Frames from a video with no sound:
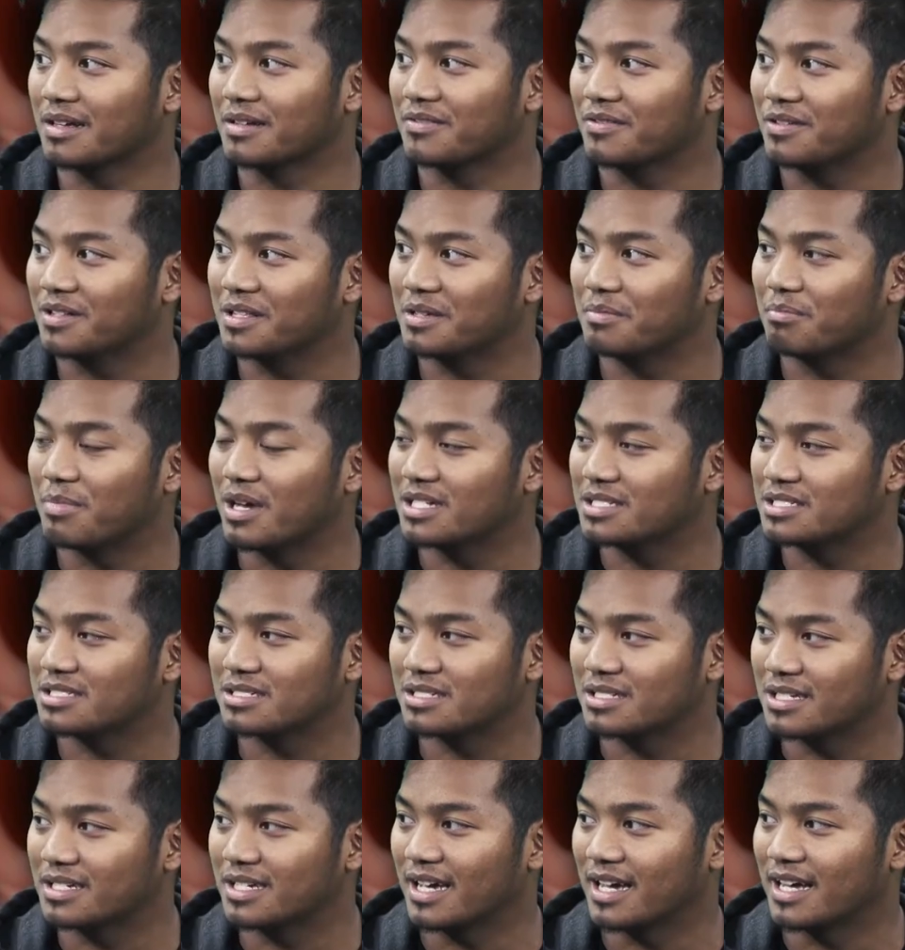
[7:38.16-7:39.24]
like yeah. really
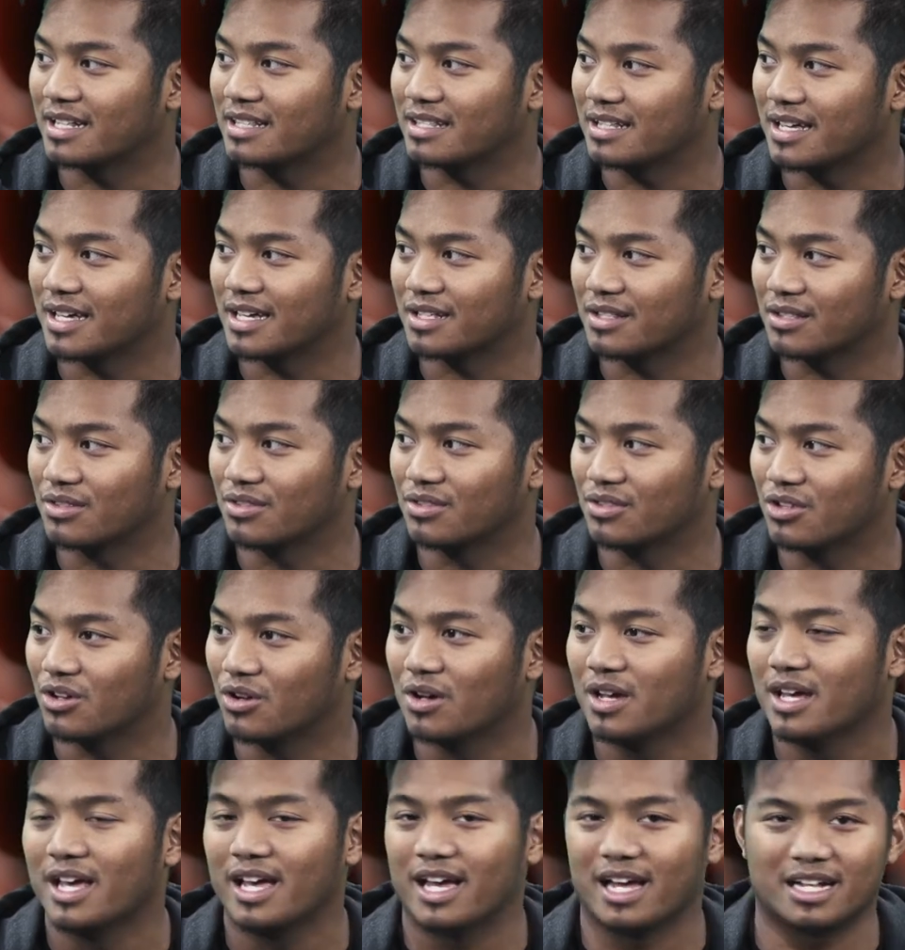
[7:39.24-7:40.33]
mentally and like
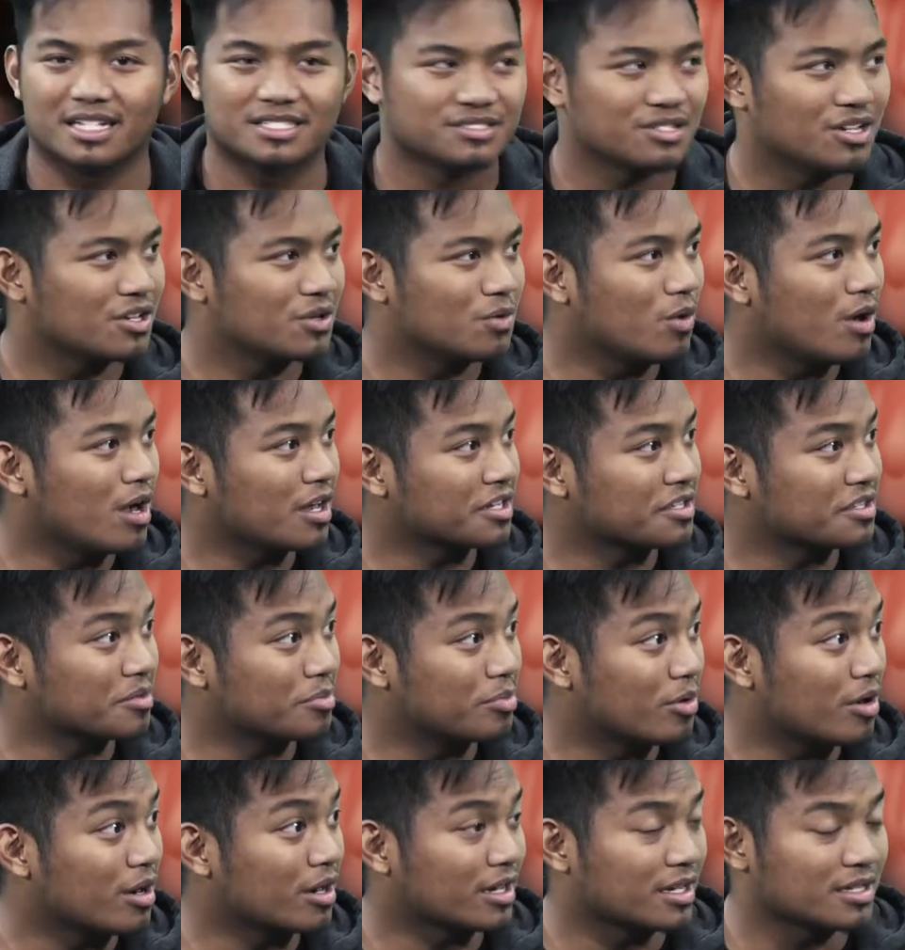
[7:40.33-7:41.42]
no, and it's not a walk in the
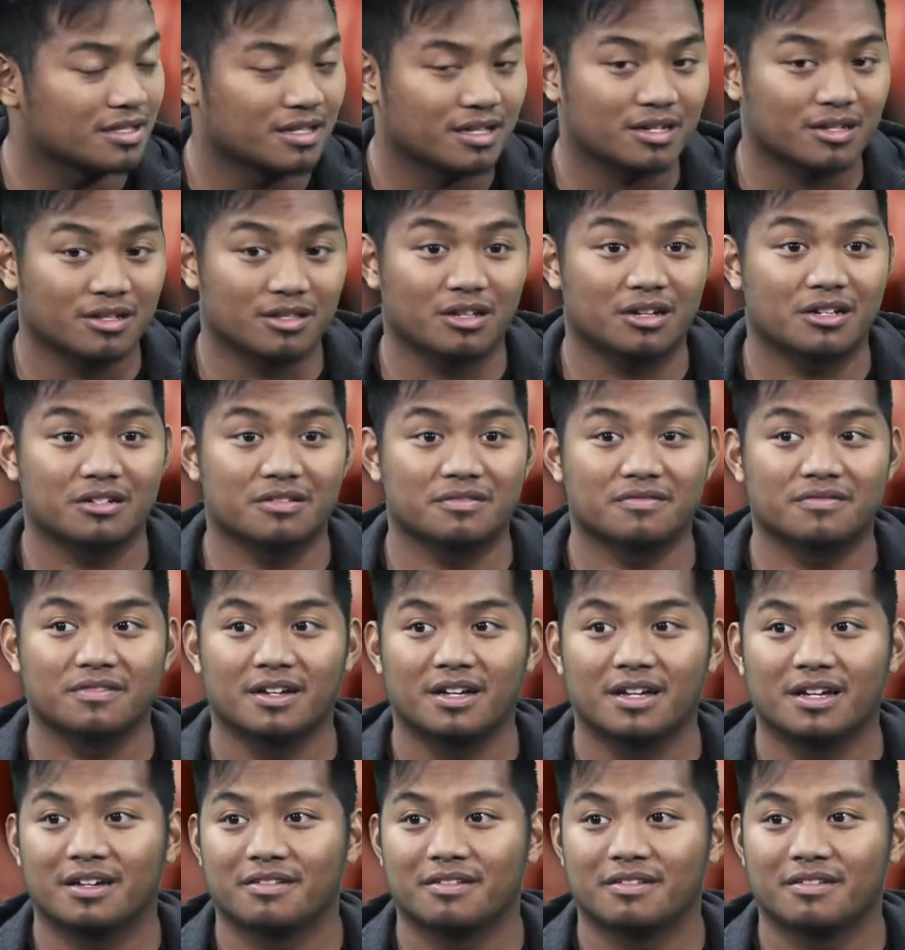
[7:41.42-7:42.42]
park. I think a lot of